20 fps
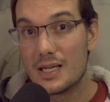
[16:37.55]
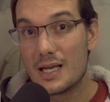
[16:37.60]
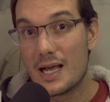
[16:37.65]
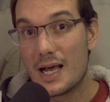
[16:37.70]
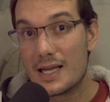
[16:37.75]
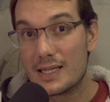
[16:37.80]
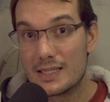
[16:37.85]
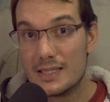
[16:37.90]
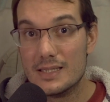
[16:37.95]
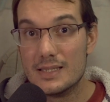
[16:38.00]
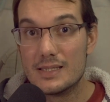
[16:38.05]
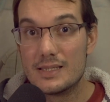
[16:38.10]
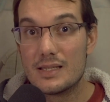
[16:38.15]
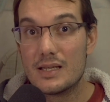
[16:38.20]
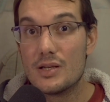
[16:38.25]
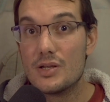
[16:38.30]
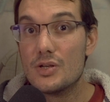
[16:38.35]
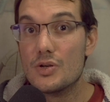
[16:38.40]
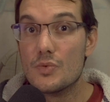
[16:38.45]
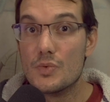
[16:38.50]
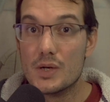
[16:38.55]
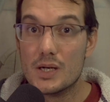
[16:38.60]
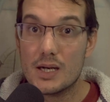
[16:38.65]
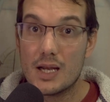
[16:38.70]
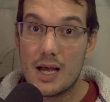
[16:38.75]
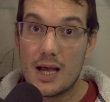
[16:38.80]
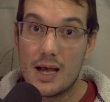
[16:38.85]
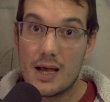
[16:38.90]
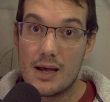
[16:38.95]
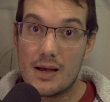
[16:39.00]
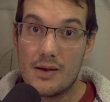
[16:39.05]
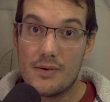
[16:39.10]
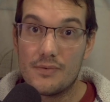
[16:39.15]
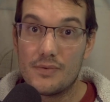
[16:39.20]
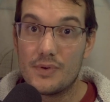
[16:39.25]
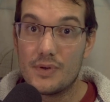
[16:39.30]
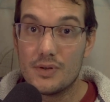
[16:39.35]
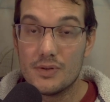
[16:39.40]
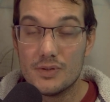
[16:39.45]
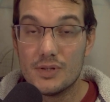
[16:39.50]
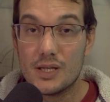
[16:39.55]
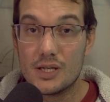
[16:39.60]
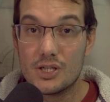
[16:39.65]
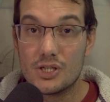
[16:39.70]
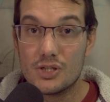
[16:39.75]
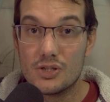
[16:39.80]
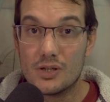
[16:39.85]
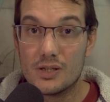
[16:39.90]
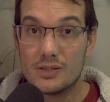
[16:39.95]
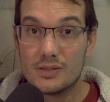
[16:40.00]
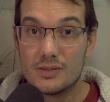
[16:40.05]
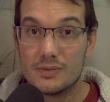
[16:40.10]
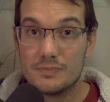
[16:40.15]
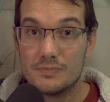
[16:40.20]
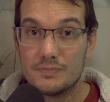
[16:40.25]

at least you will have a nice shot.